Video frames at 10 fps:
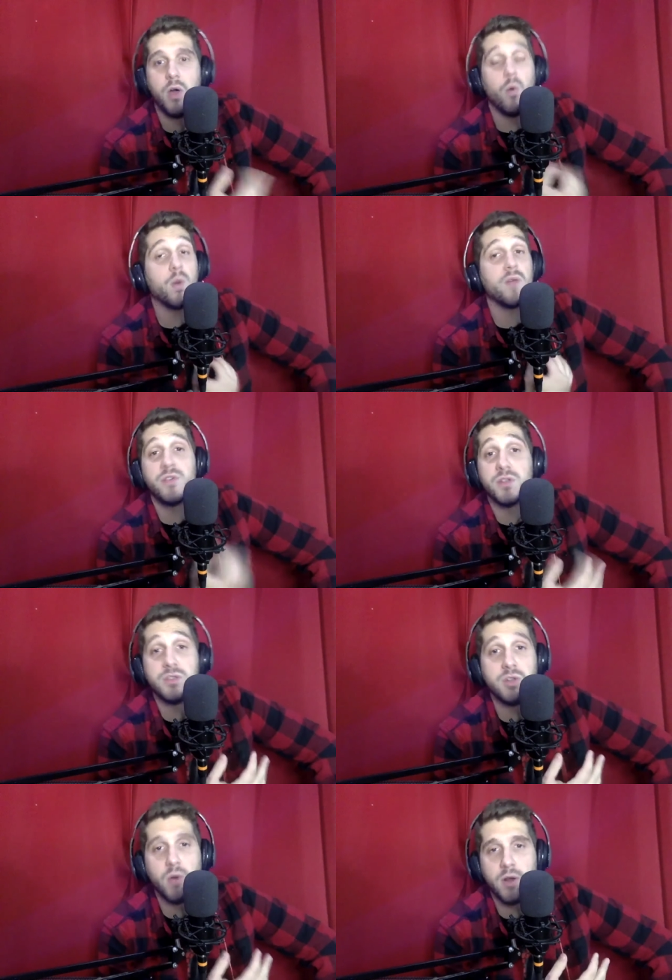Whatever you can
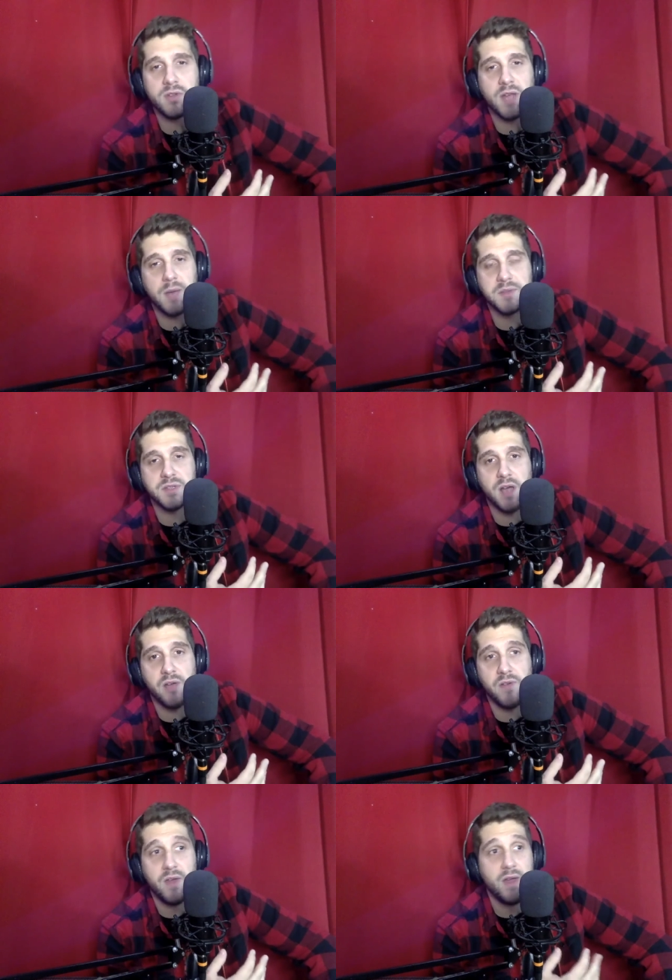do. I know times are tough.